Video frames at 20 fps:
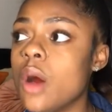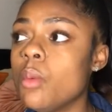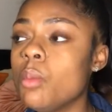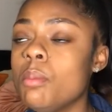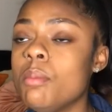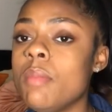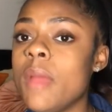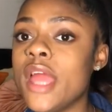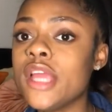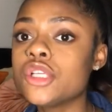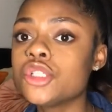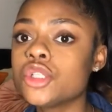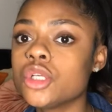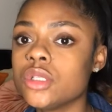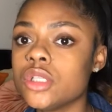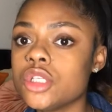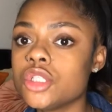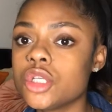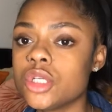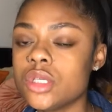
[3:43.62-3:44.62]
Make sure
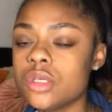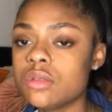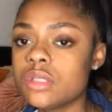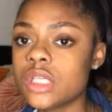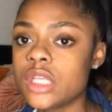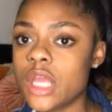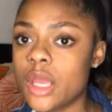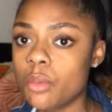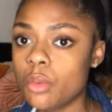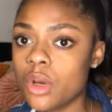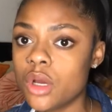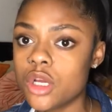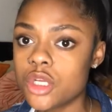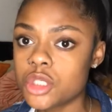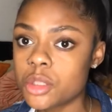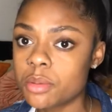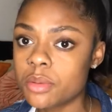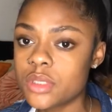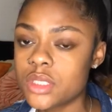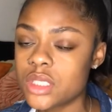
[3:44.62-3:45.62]
that you're using a
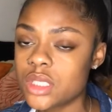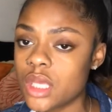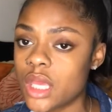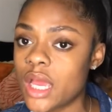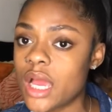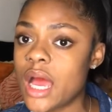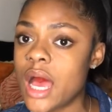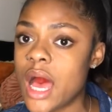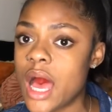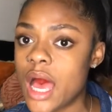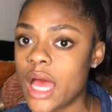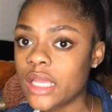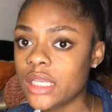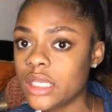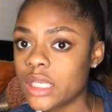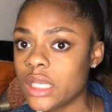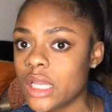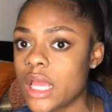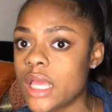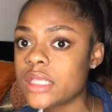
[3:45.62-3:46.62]
100%
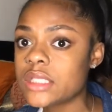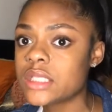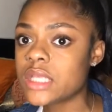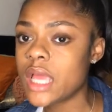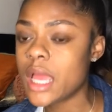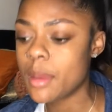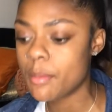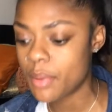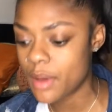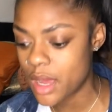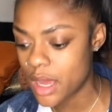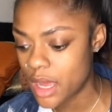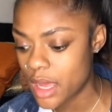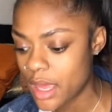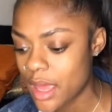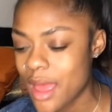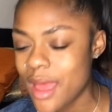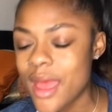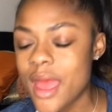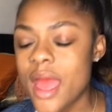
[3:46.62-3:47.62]
cotton tampon.
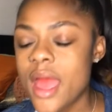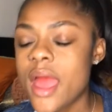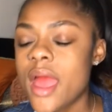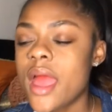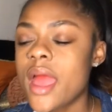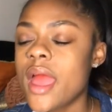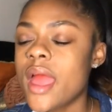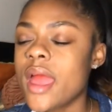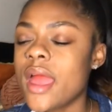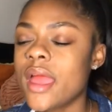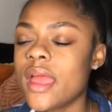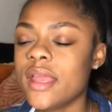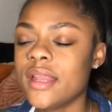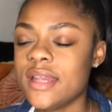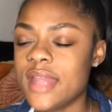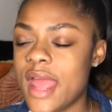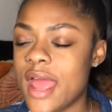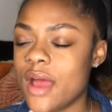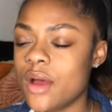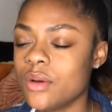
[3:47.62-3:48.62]

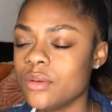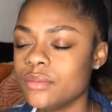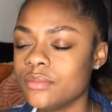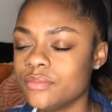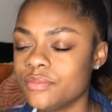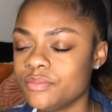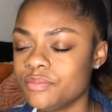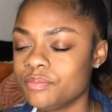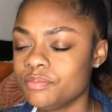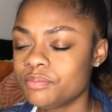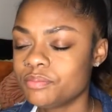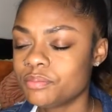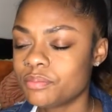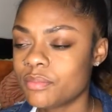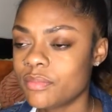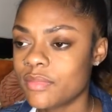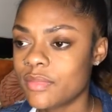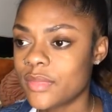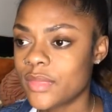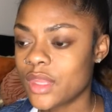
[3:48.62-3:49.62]
Now,
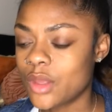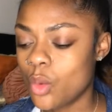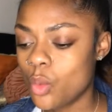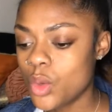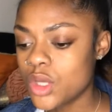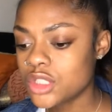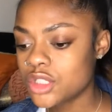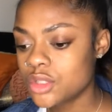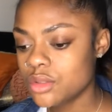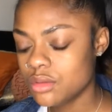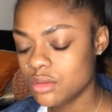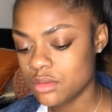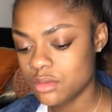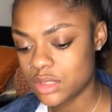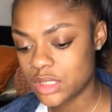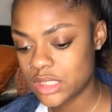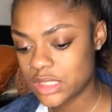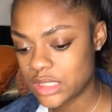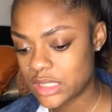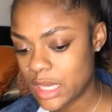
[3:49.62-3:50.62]
once you use
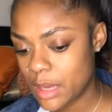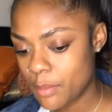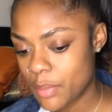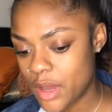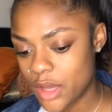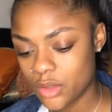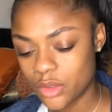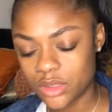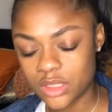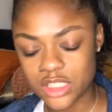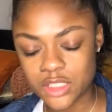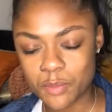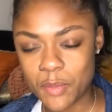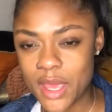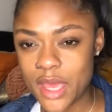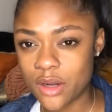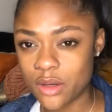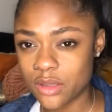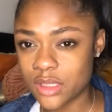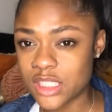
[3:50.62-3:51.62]
this tampon or this
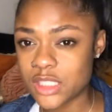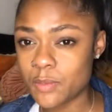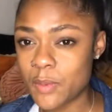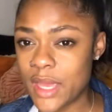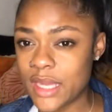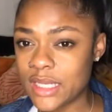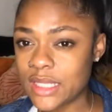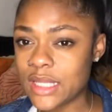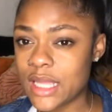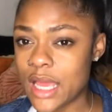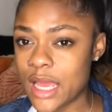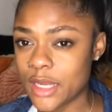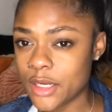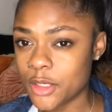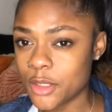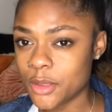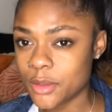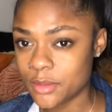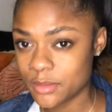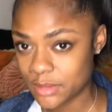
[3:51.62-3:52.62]
pad or this panty
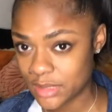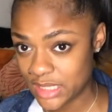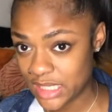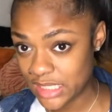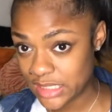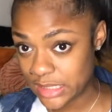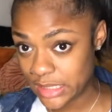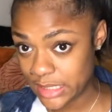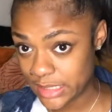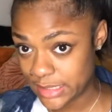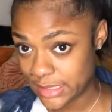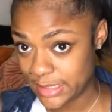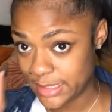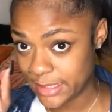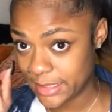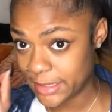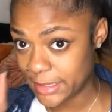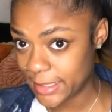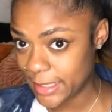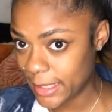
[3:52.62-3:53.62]
liner, this is the
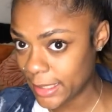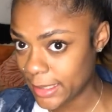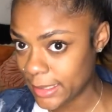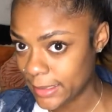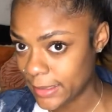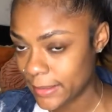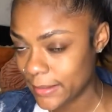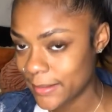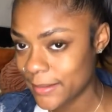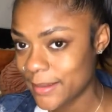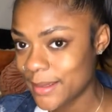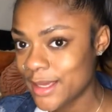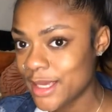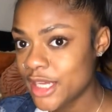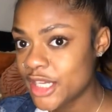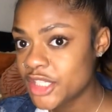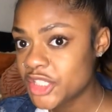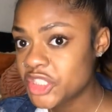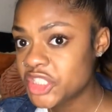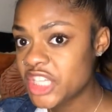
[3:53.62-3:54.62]
key.
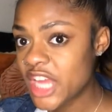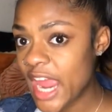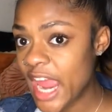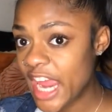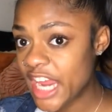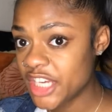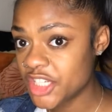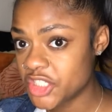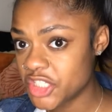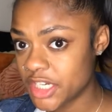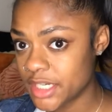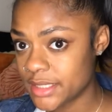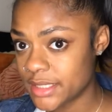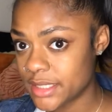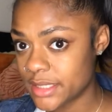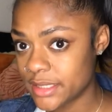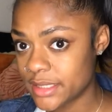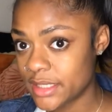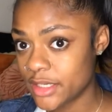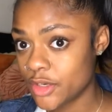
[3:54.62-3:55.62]
Change
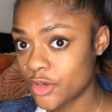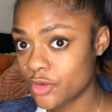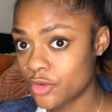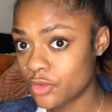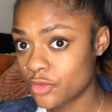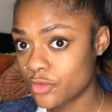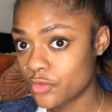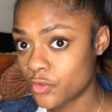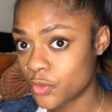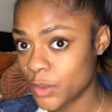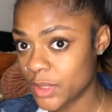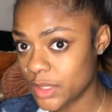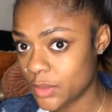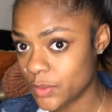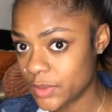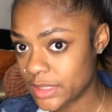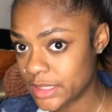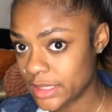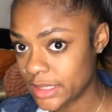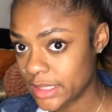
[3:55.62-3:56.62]
it
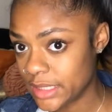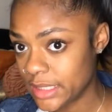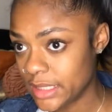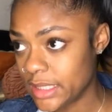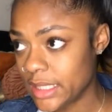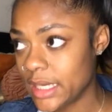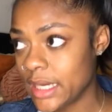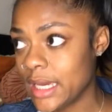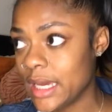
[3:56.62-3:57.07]
frequently.